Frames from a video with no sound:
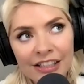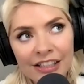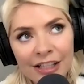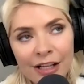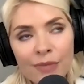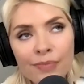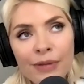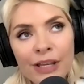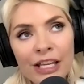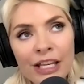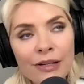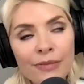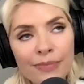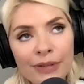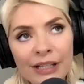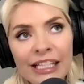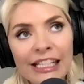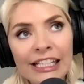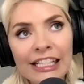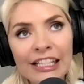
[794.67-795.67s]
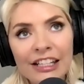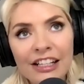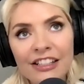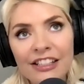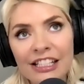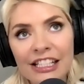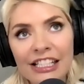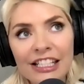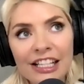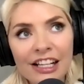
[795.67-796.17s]
can be completely and
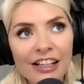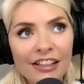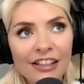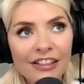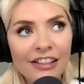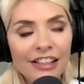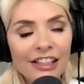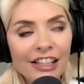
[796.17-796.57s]
utterly dull.